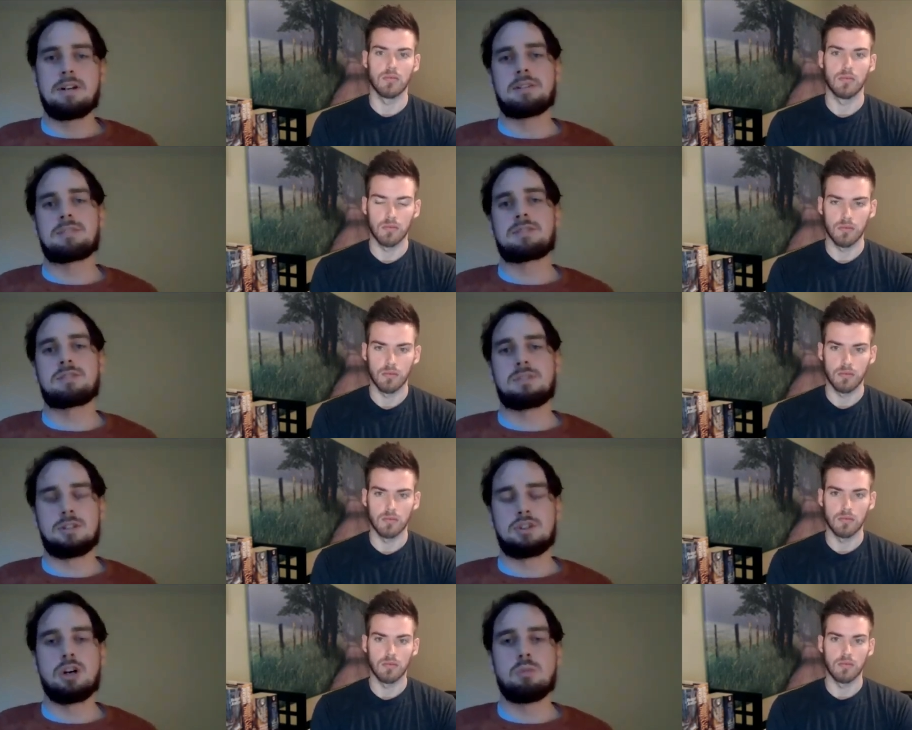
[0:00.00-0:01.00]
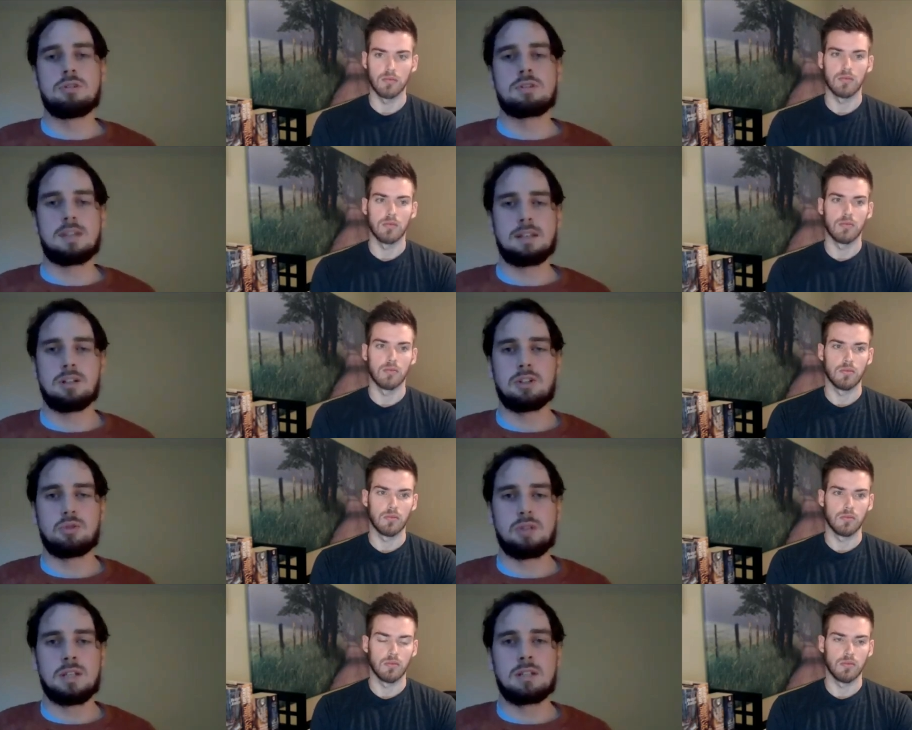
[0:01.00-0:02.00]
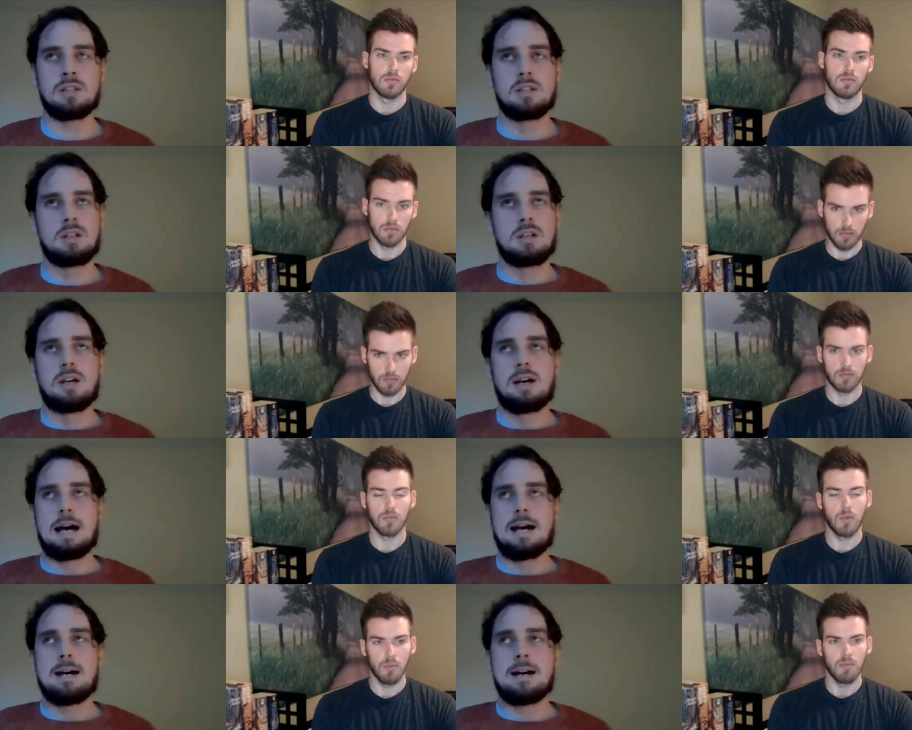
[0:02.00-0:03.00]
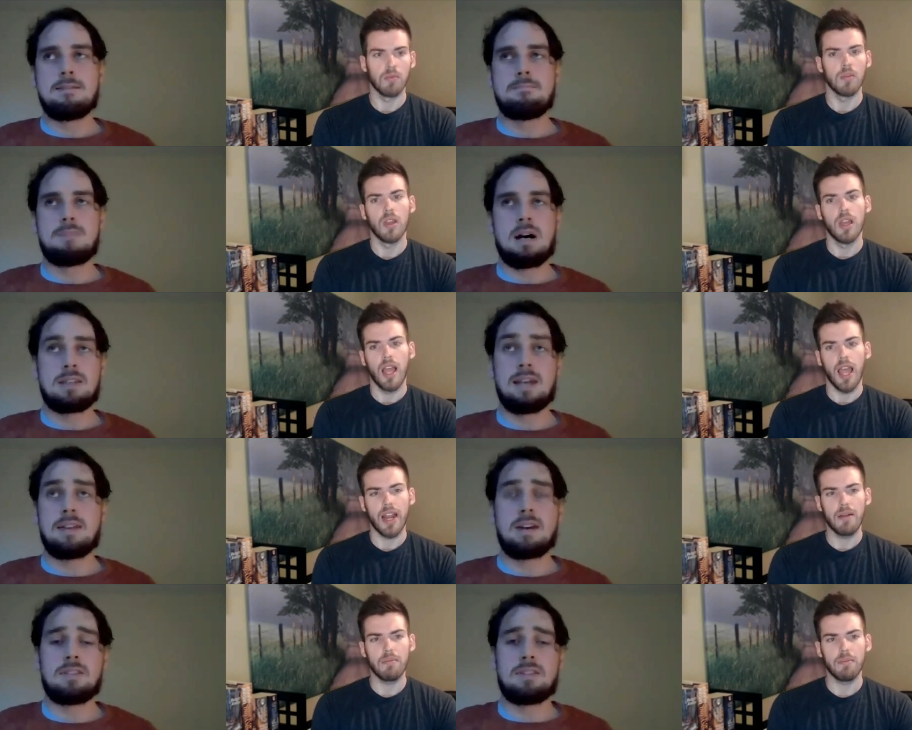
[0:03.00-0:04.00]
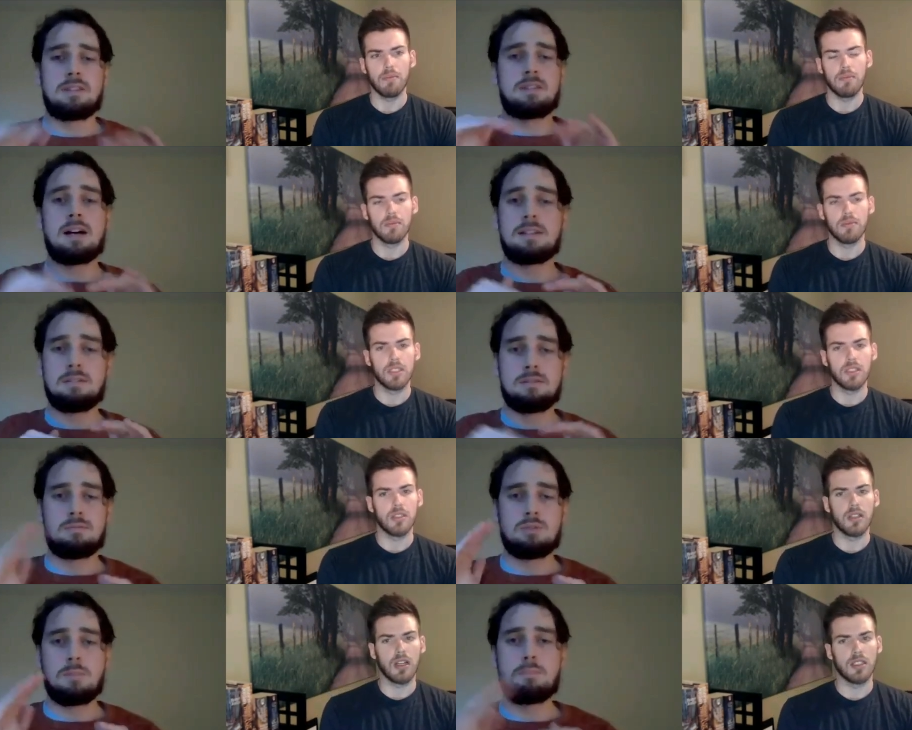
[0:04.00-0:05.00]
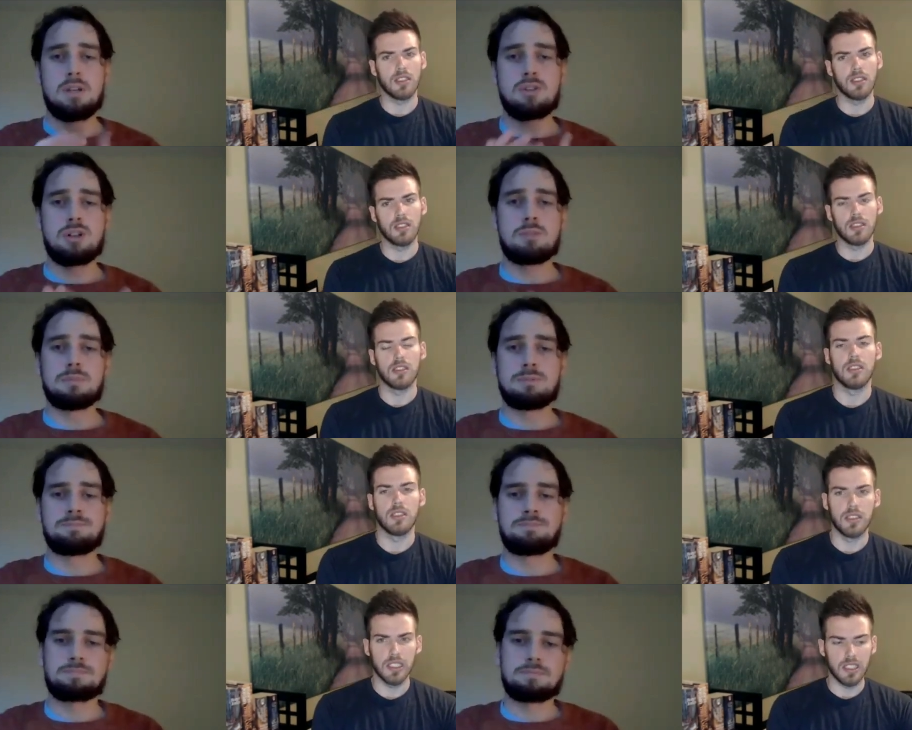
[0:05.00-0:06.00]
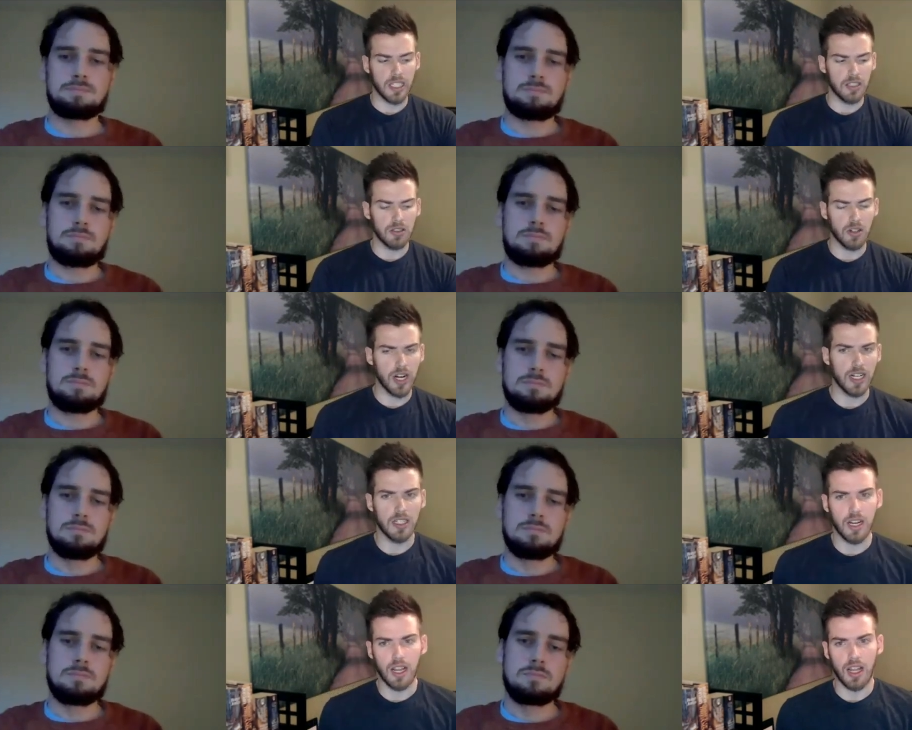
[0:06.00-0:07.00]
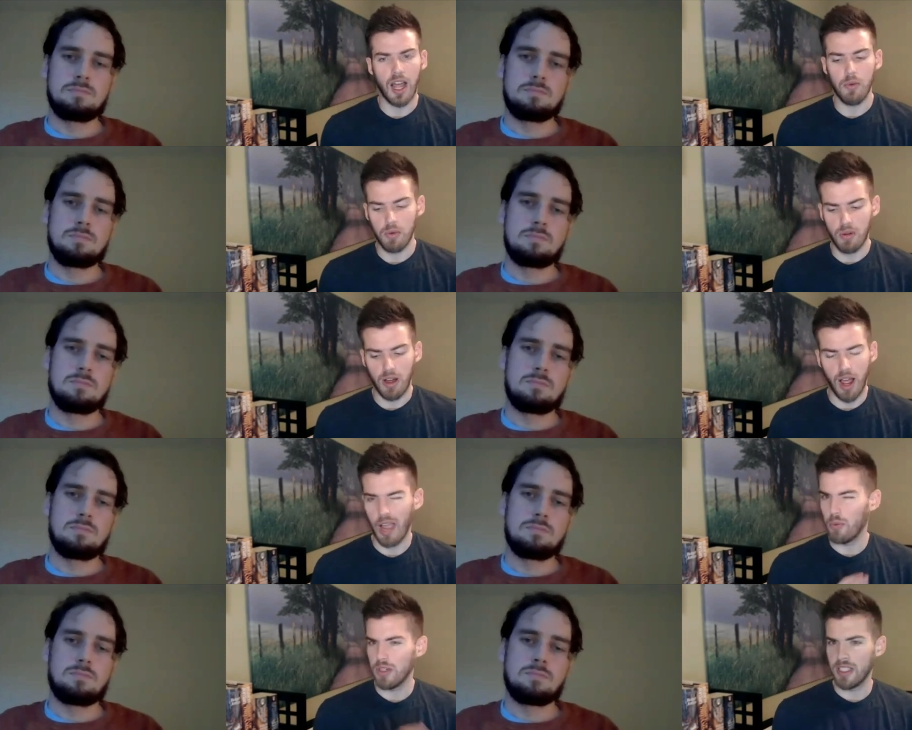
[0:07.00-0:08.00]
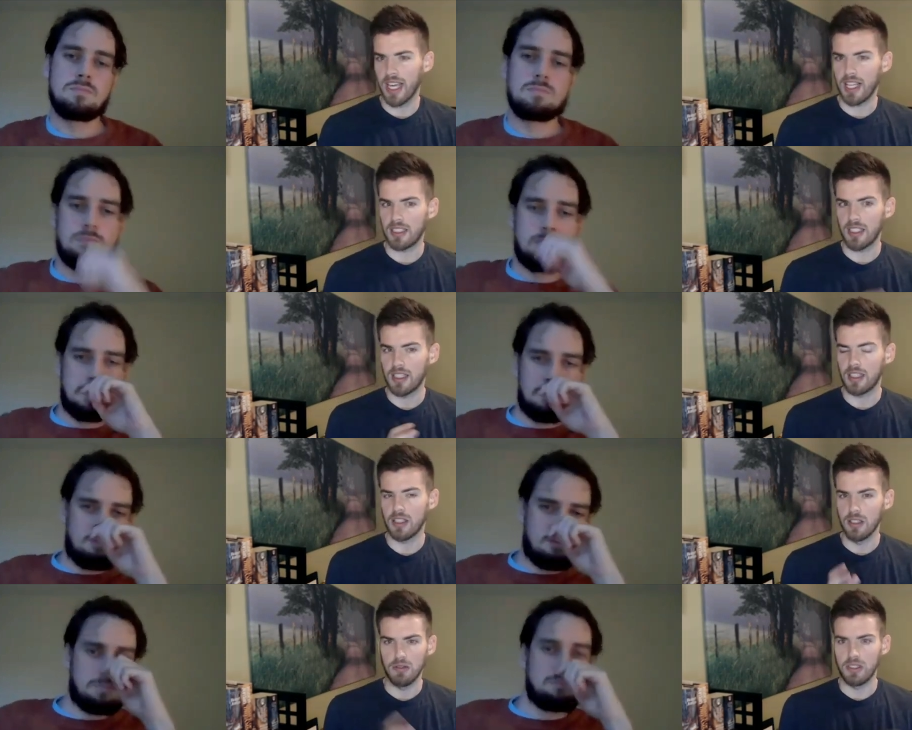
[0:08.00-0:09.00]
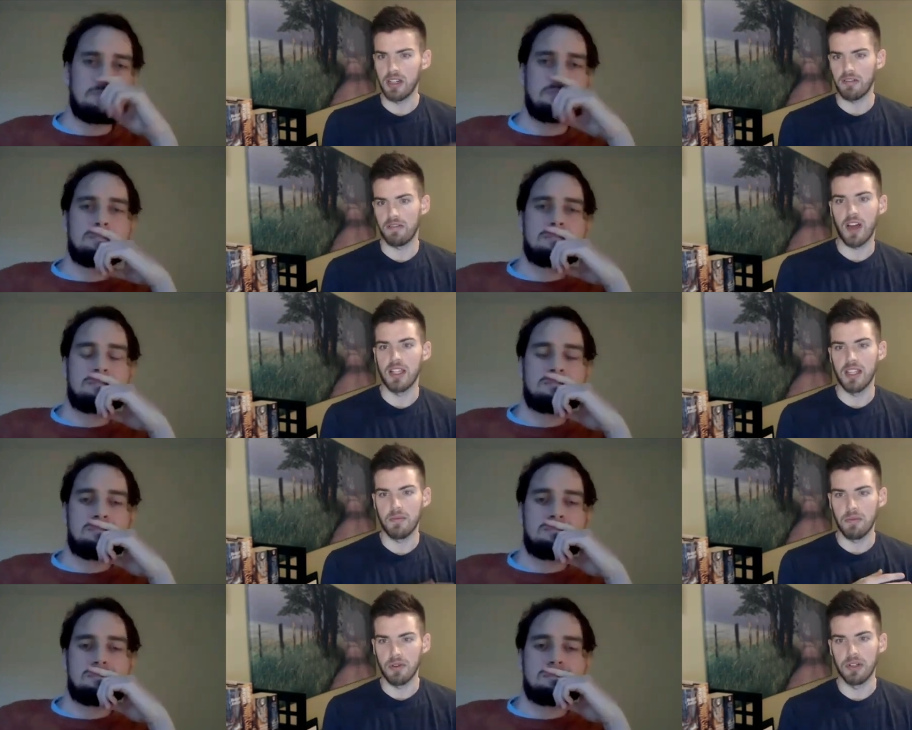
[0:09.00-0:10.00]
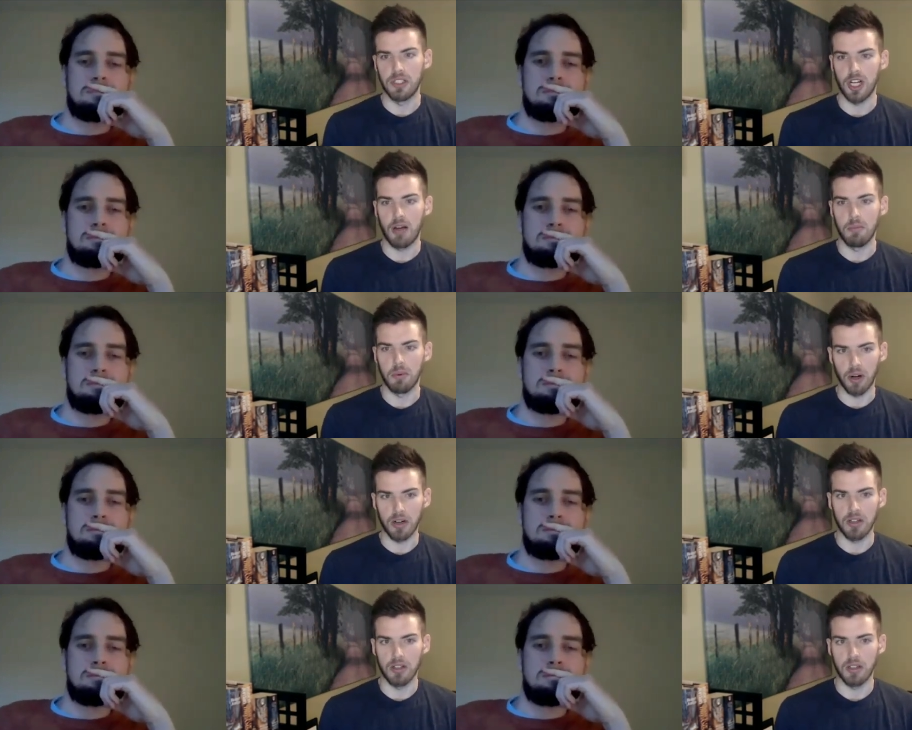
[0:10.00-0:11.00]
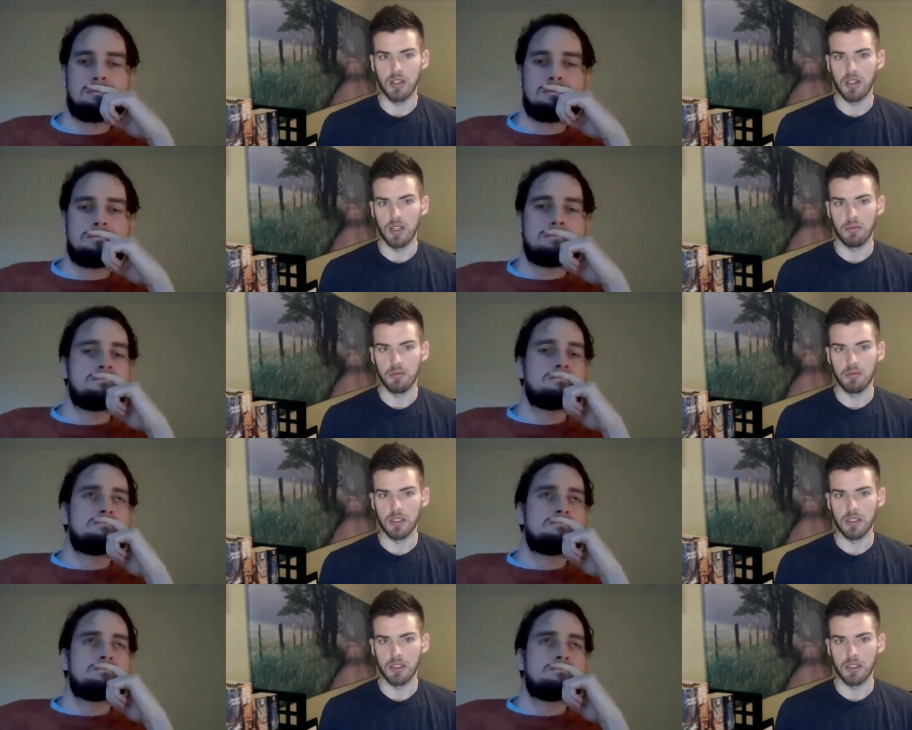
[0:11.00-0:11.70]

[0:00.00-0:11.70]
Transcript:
Speaker 1: that that job with Single Grain um, and yeah that that was a big jump
Speaker 2: did single grain i i would guess that you didn't find them through a job board and